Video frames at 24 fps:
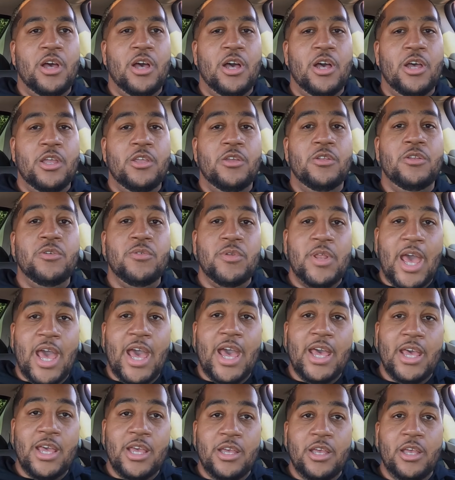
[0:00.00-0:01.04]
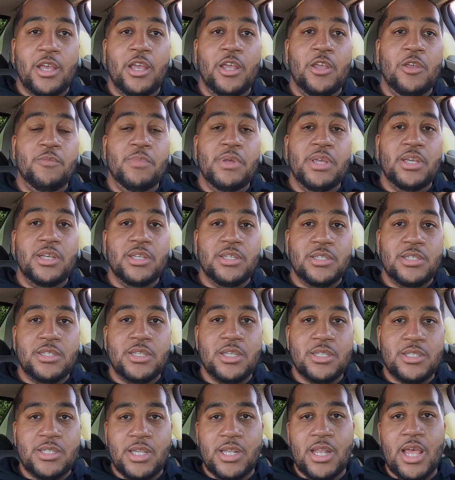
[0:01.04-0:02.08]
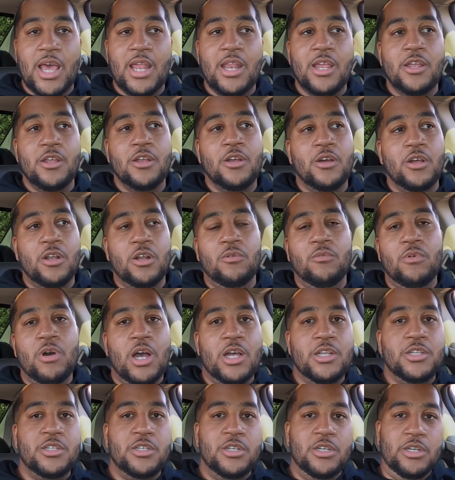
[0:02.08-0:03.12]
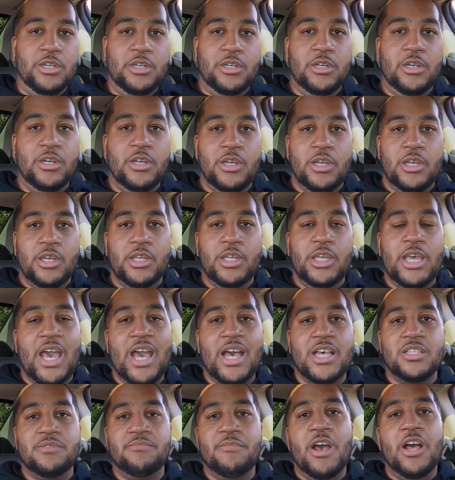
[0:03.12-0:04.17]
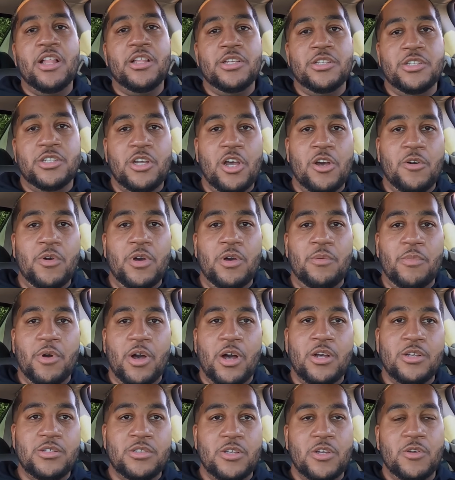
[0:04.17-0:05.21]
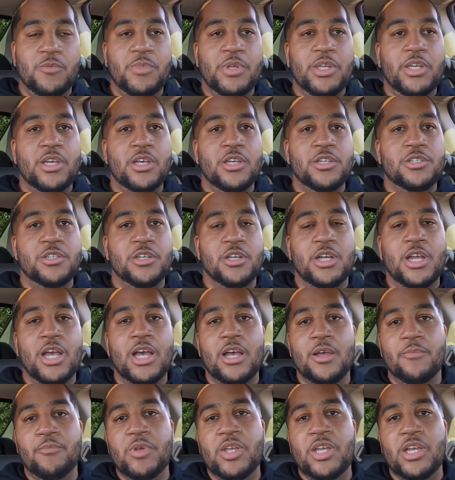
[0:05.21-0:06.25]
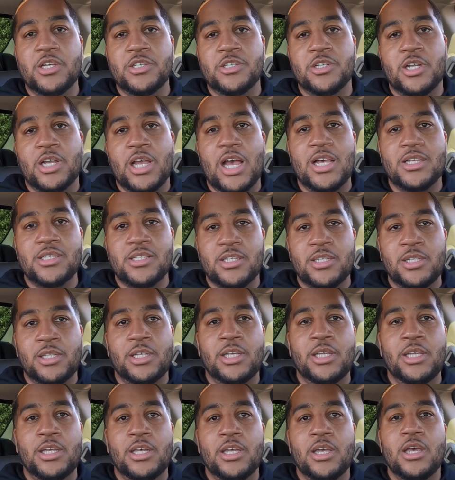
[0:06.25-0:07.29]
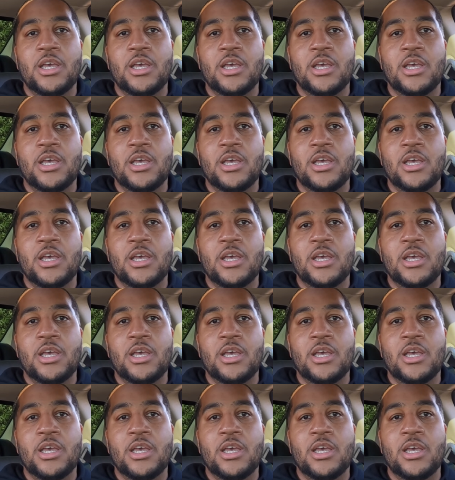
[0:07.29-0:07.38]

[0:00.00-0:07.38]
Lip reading: you do that and you be consistent at it, you're gonna watch your gas mileage go up also, because you're constantly